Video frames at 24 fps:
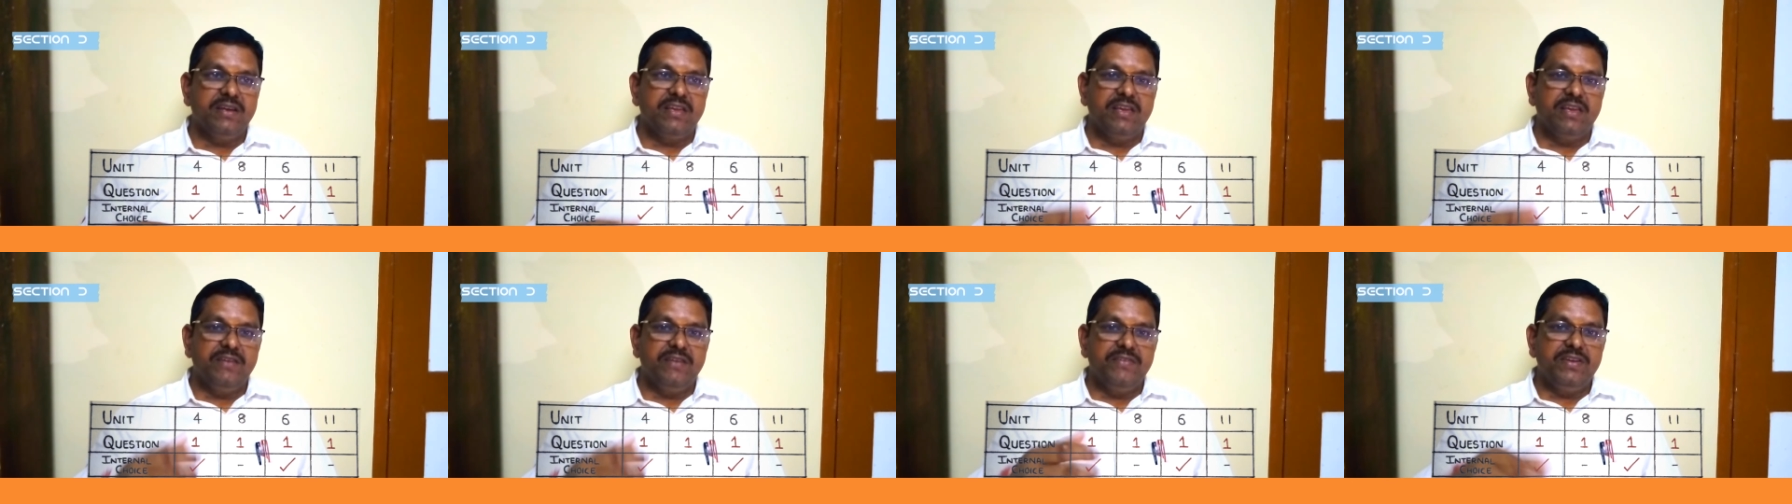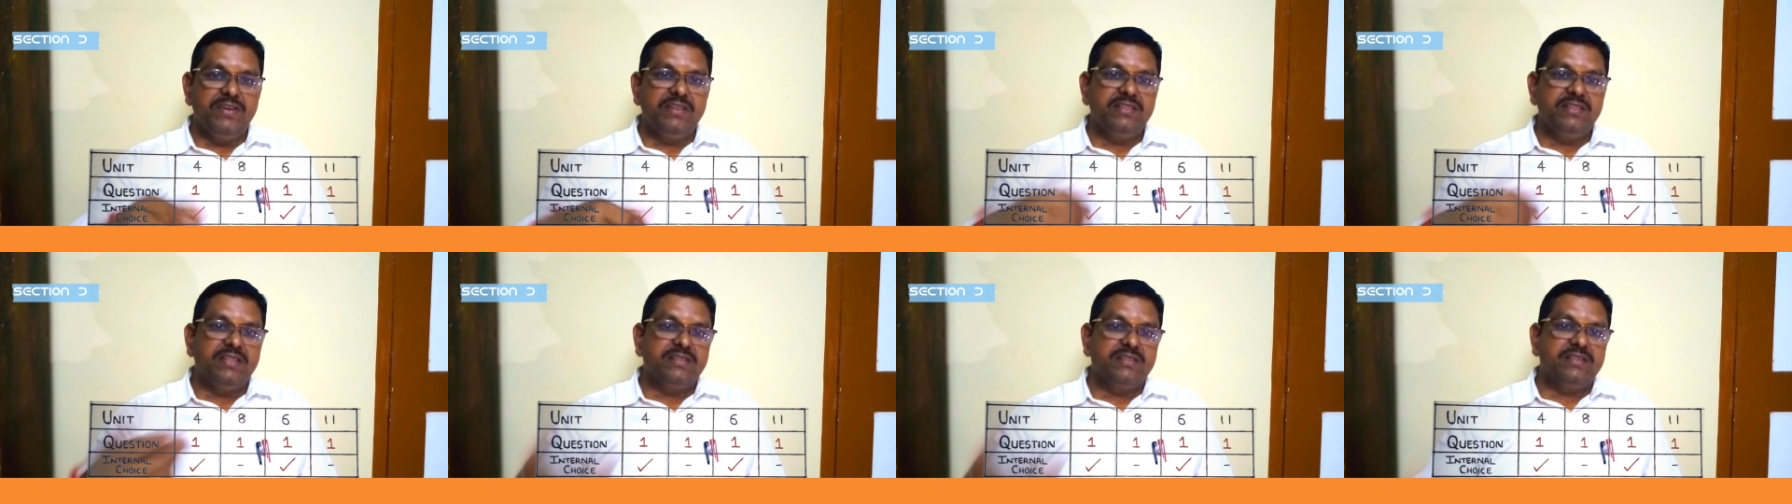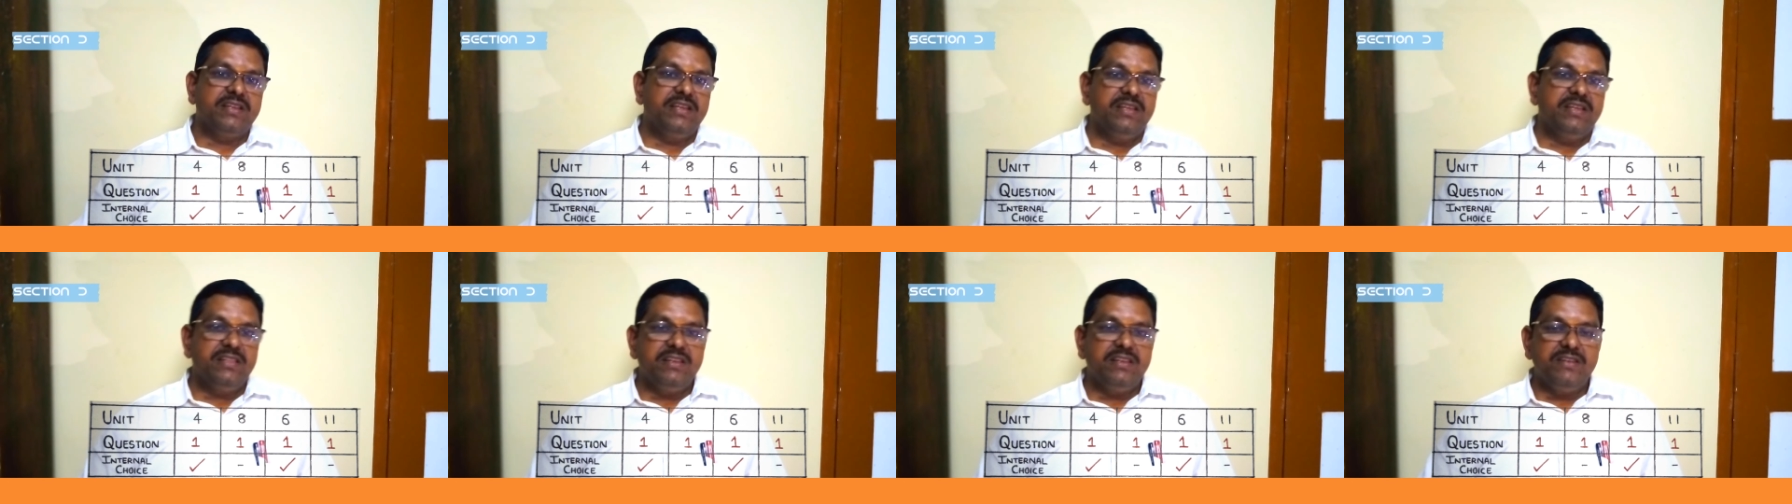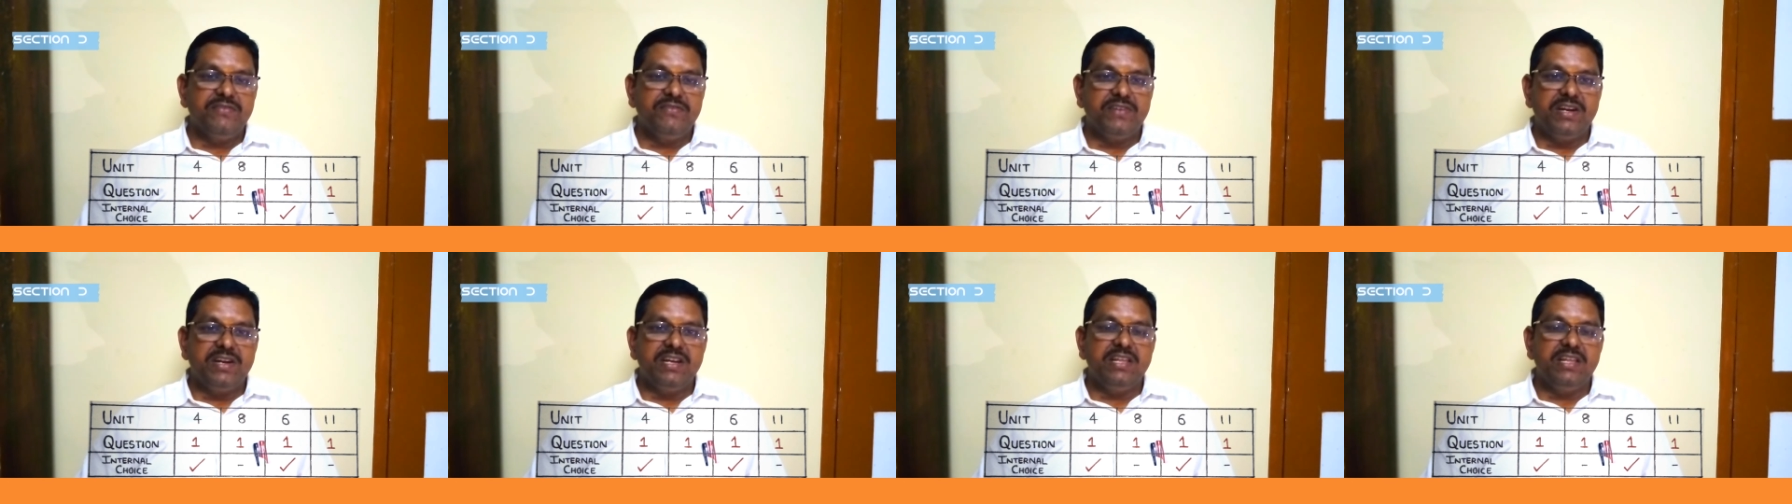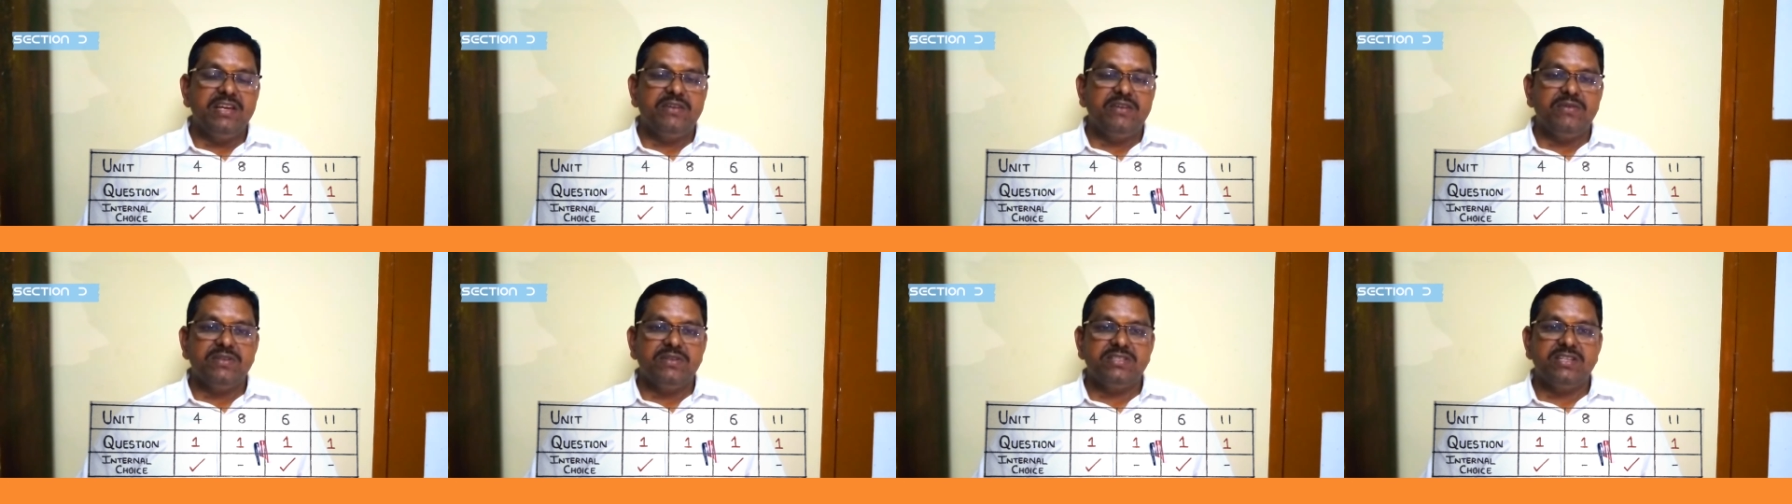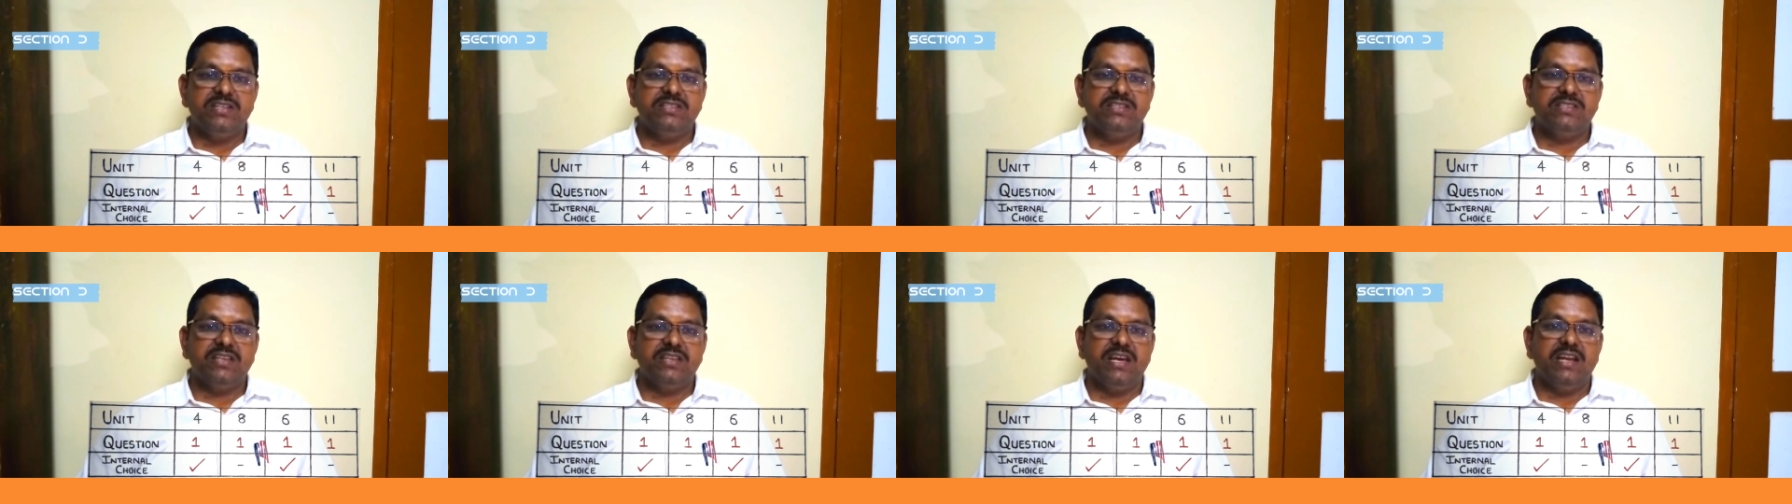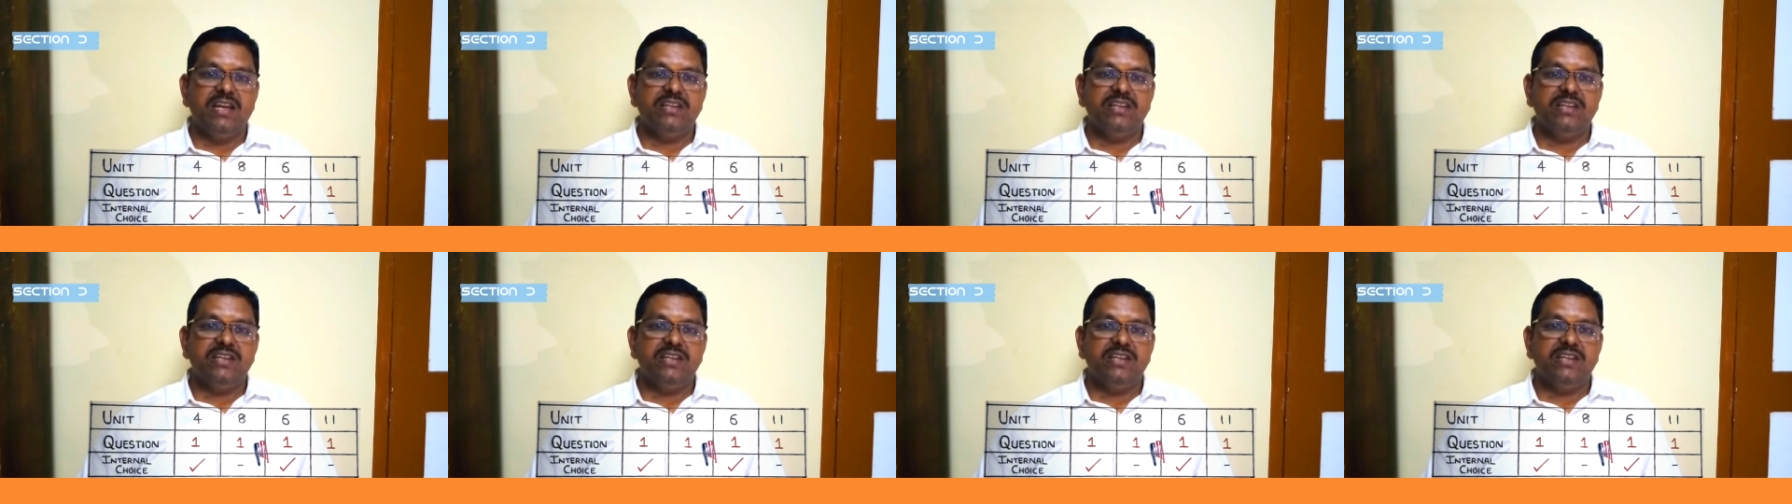giving the three different equations